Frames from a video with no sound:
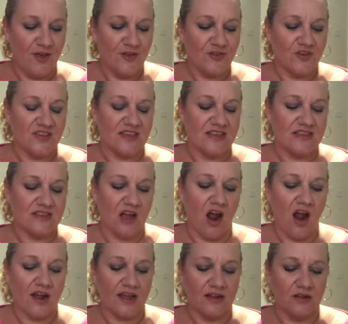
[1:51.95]
So it says,
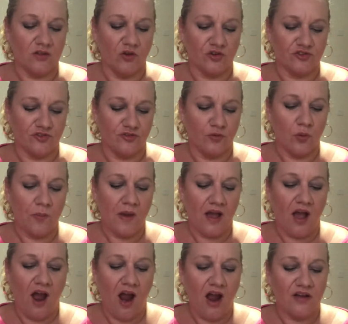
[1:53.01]
dark and claustrophobic,
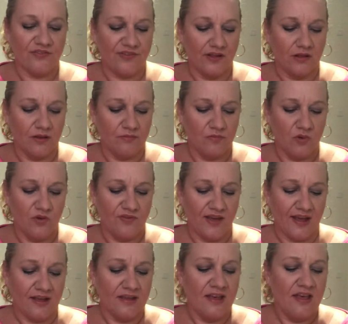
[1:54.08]
heartfelt and
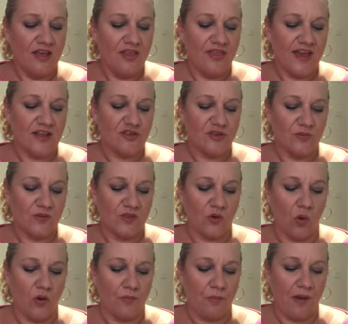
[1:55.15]
moving. Then She Was
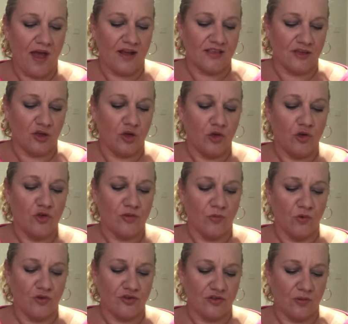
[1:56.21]
Gone packs a huge
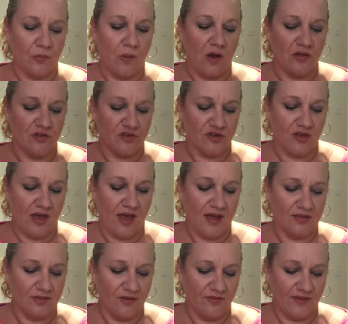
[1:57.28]
emotional punch.
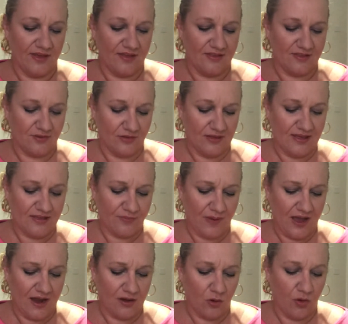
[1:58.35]
I love it. So that's
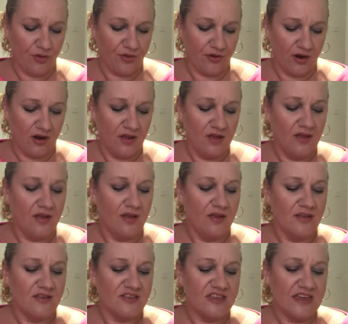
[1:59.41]
by an author,
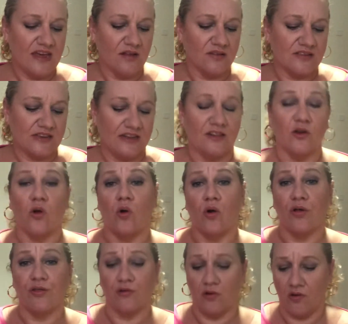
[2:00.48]
C.L. Taylor,
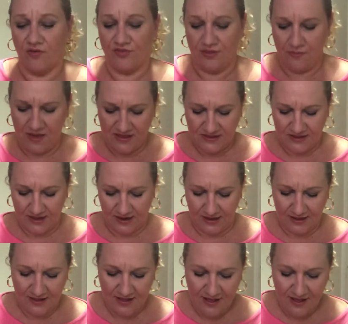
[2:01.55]
author of The Missing.